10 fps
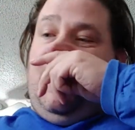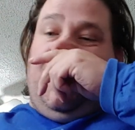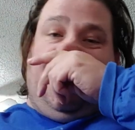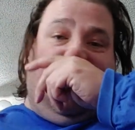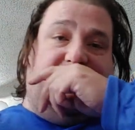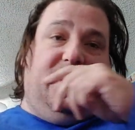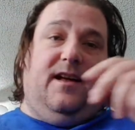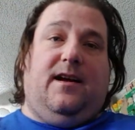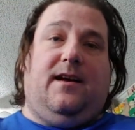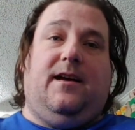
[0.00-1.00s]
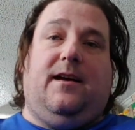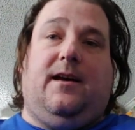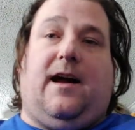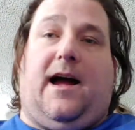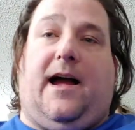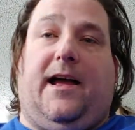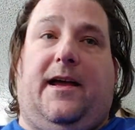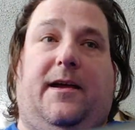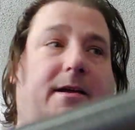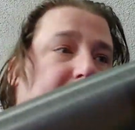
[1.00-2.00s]
And then
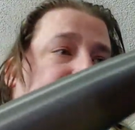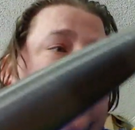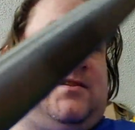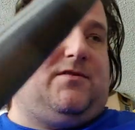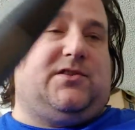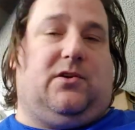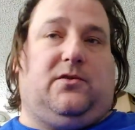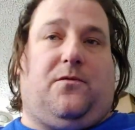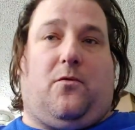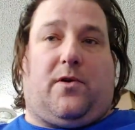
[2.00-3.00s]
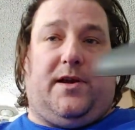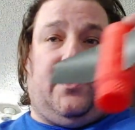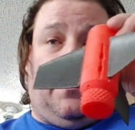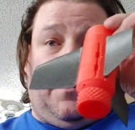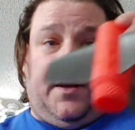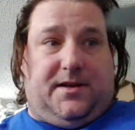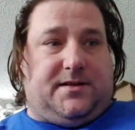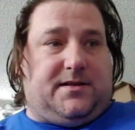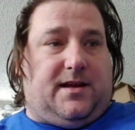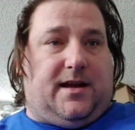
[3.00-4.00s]
I, as a result of working on
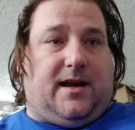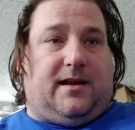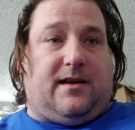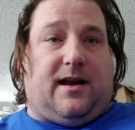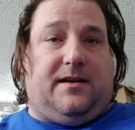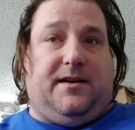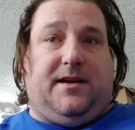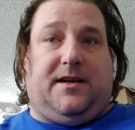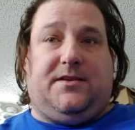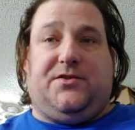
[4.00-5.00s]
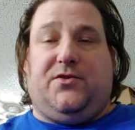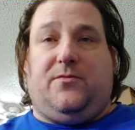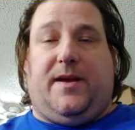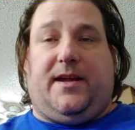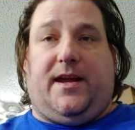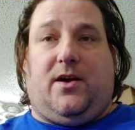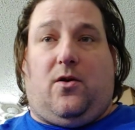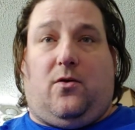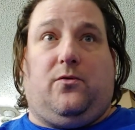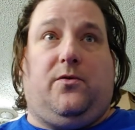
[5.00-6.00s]
this, I got an idea to make a
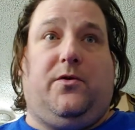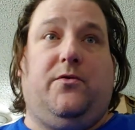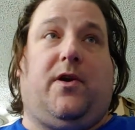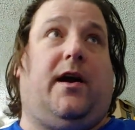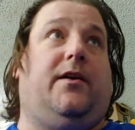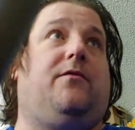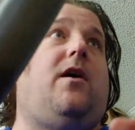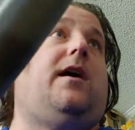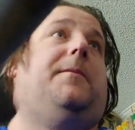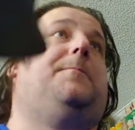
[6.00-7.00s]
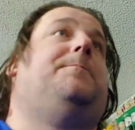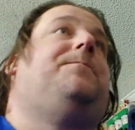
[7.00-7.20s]
whole new kind of rocket.